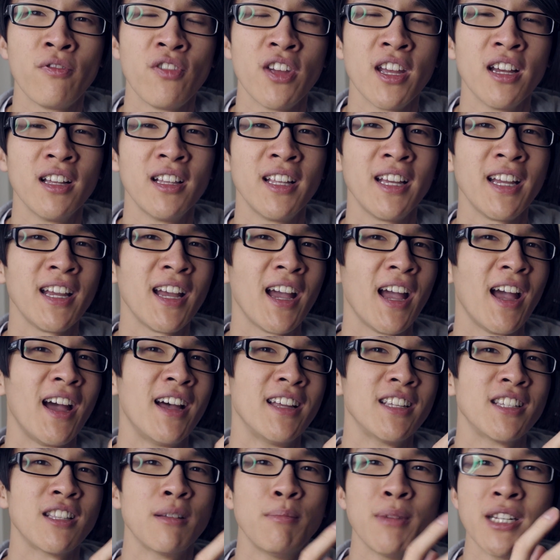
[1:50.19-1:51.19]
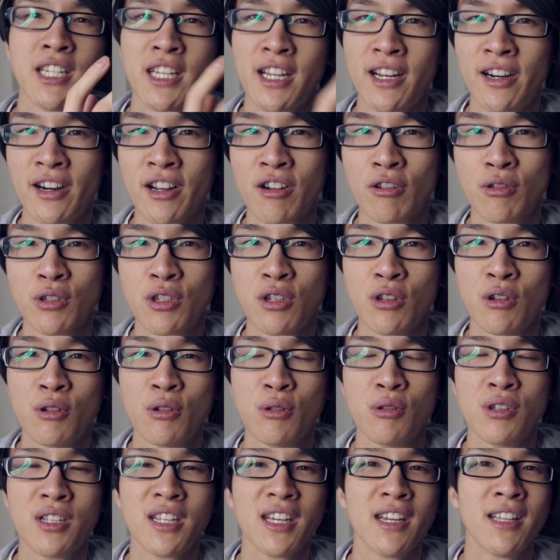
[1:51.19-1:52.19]
feeling as the materials
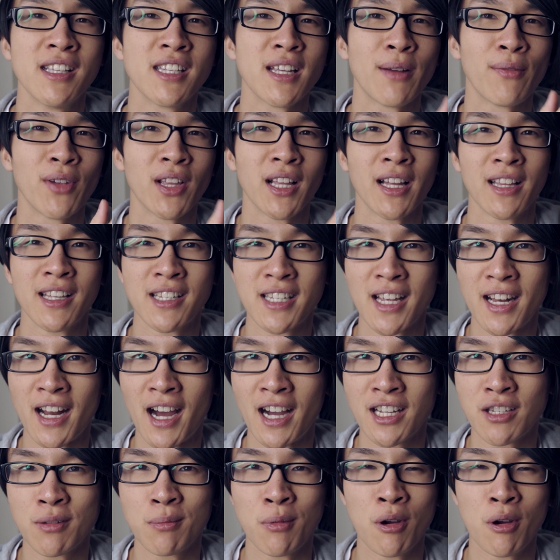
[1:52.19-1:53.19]
used in something like the Sennheiser